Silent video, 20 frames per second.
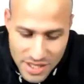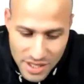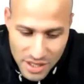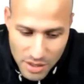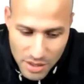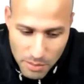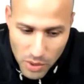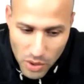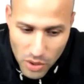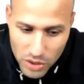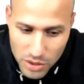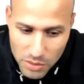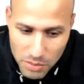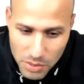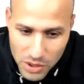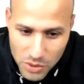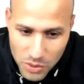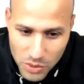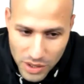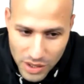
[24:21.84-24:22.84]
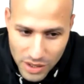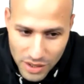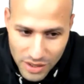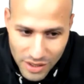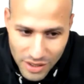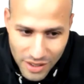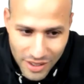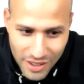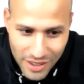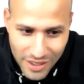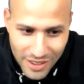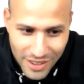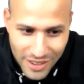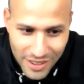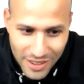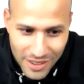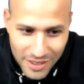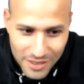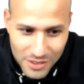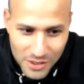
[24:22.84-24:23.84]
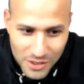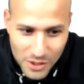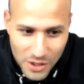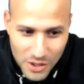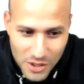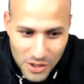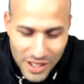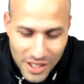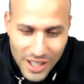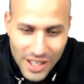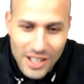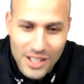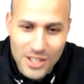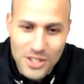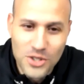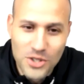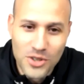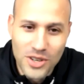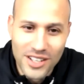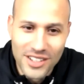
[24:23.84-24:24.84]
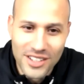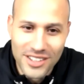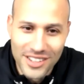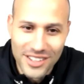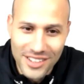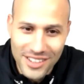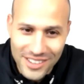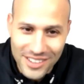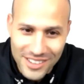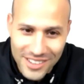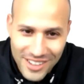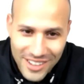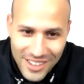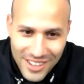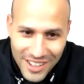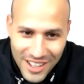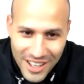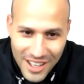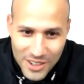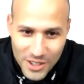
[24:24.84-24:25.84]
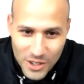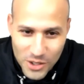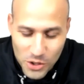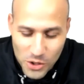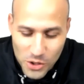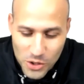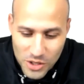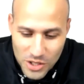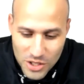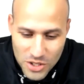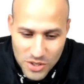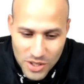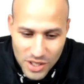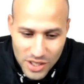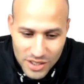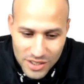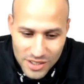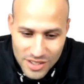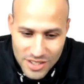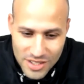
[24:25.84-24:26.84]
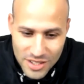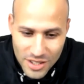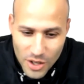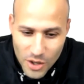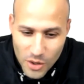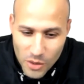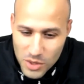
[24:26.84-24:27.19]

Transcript: the bond between the head instructor and the new instructors.